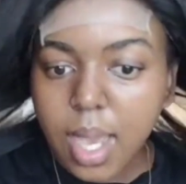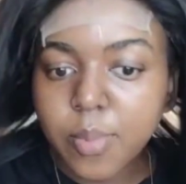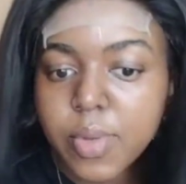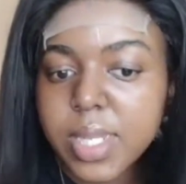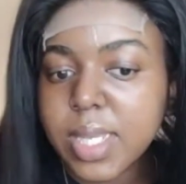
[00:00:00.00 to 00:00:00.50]

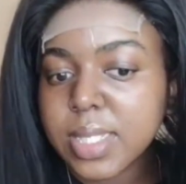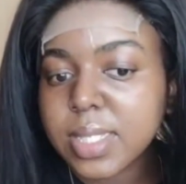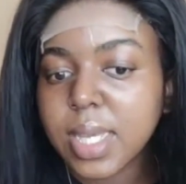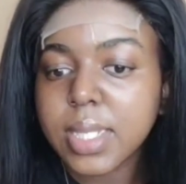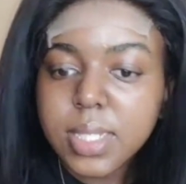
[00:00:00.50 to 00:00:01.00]
I'm really
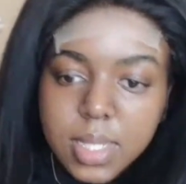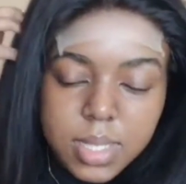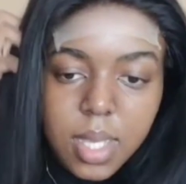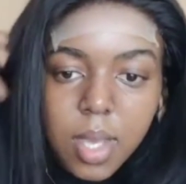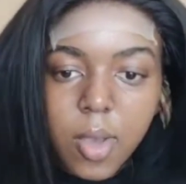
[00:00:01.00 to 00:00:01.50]

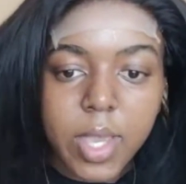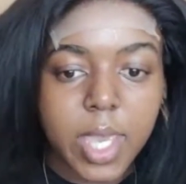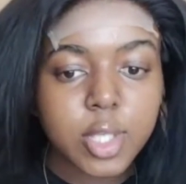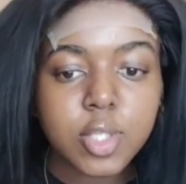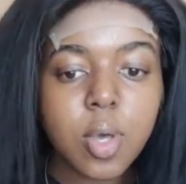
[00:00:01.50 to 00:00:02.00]
excited.
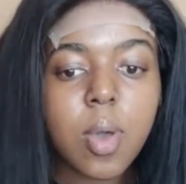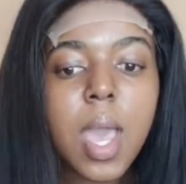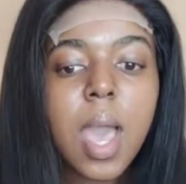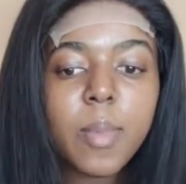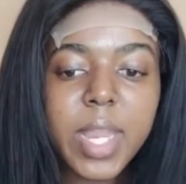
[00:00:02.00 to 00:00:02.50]
Okay, so
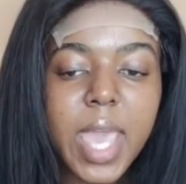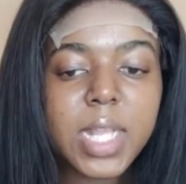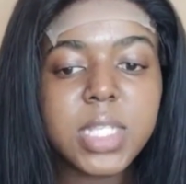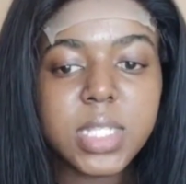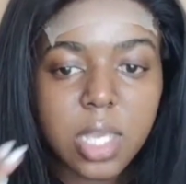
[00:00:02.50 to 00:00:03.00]
I'm gonna
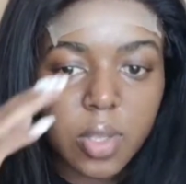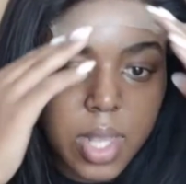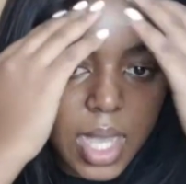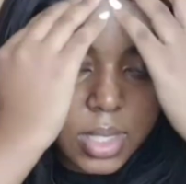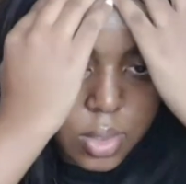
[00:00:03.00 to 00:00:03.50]
actually take you
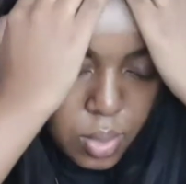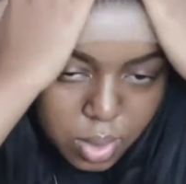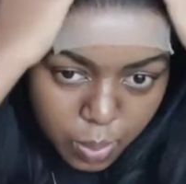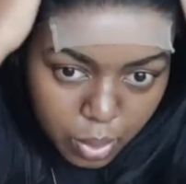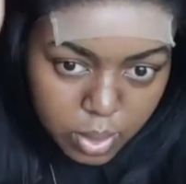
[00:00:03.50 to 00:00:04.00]
guys through
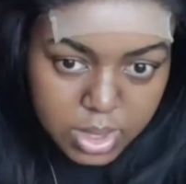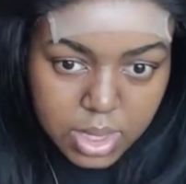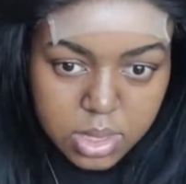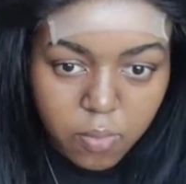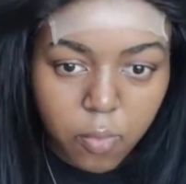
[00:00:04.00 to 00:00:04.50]
the
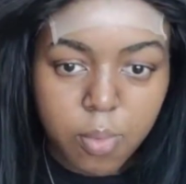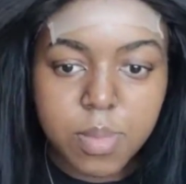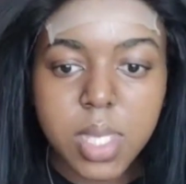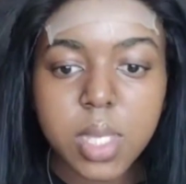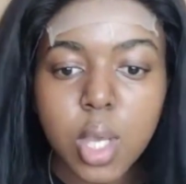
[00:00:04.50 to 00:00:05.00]
process for
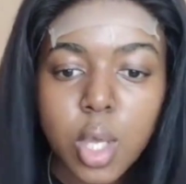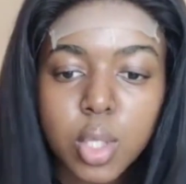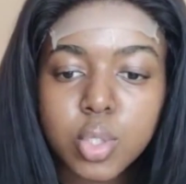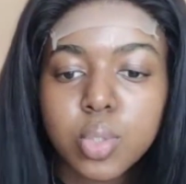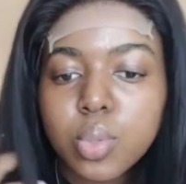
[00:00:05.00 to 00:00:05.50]
me
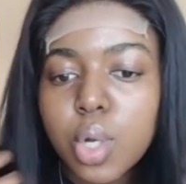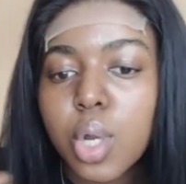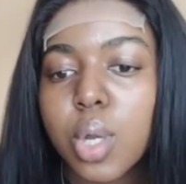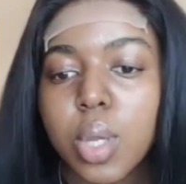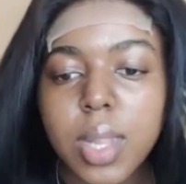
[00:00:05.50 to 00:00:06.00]
to
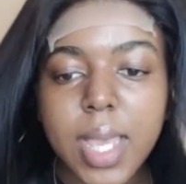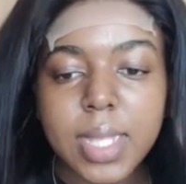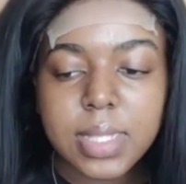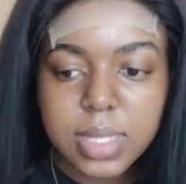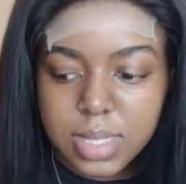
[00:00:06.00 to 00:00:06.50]
curl
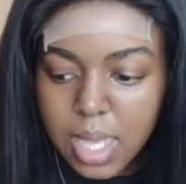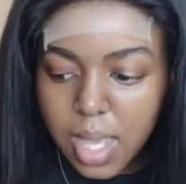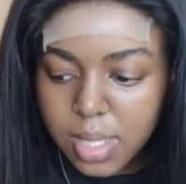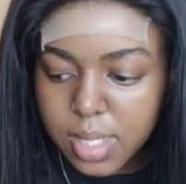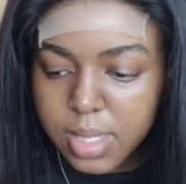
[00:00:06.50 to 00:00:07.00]
and
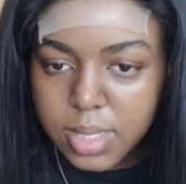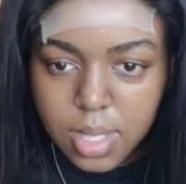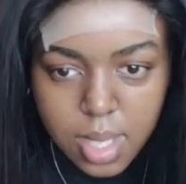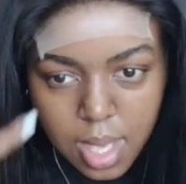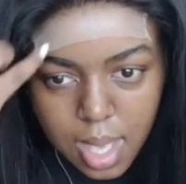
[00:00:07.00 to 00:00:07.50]
style this.
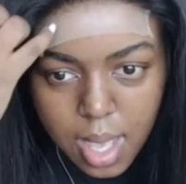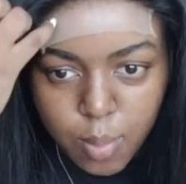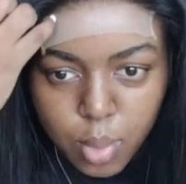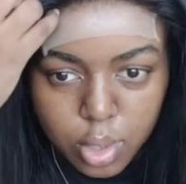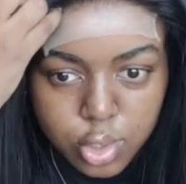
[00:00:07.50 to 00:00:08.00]

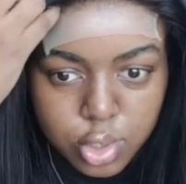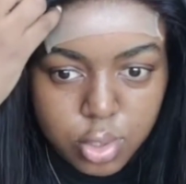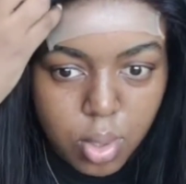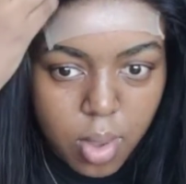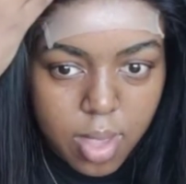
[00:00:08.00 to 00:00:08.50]
I'm not
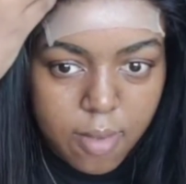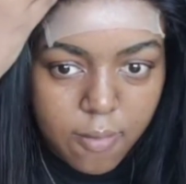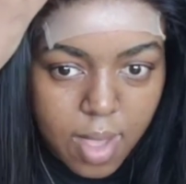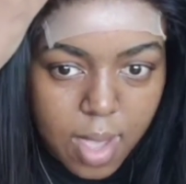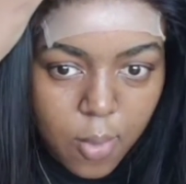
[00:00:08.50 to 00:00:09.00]
sure if
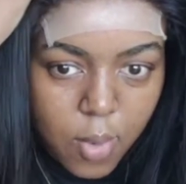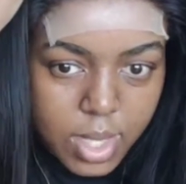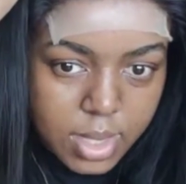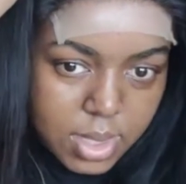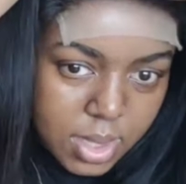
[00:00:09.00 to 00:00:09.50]
I
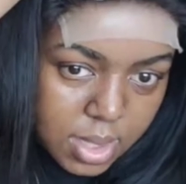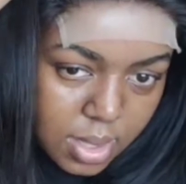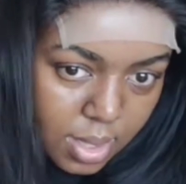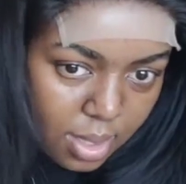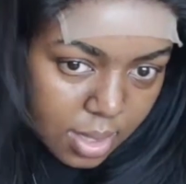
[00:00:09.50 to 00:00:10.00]
want
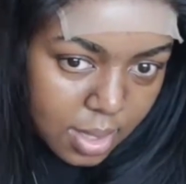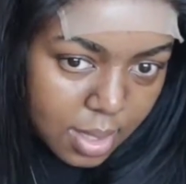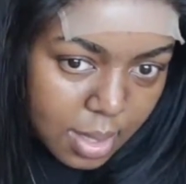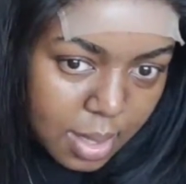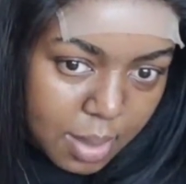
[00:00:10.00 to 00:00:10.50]

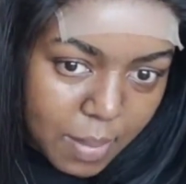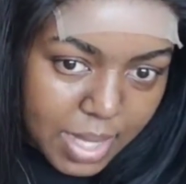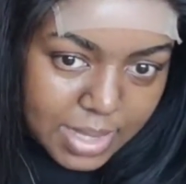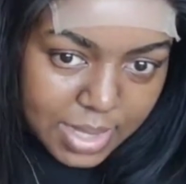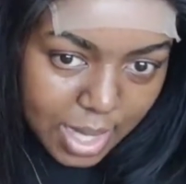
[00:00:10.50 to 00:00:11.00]

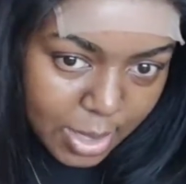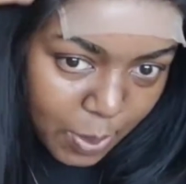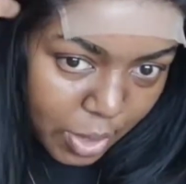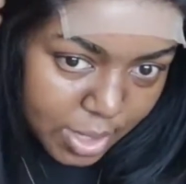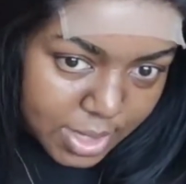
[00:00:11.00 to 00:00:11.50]
my side
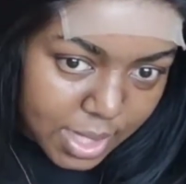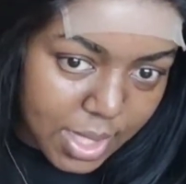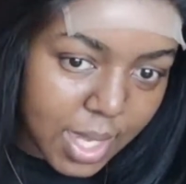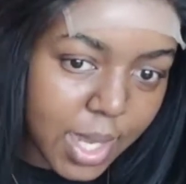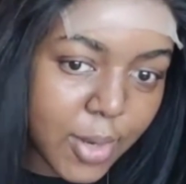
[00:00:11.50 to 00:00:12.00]
parting
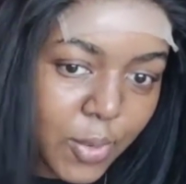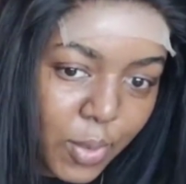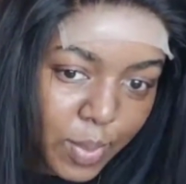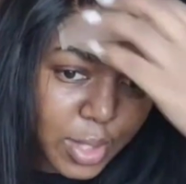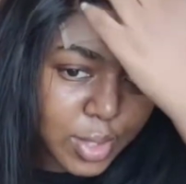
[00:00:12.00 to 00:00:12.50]
like I
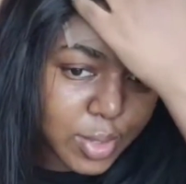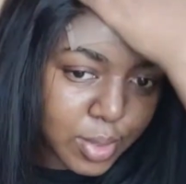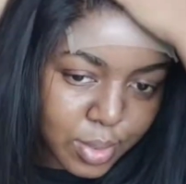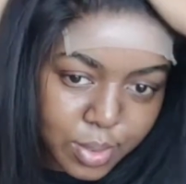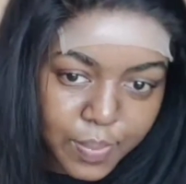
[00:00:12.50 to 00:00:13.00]
normally
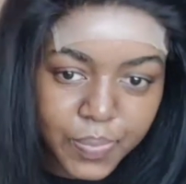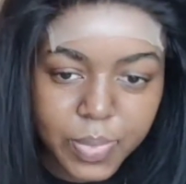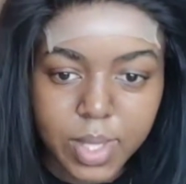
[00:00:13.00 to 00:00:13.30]
do.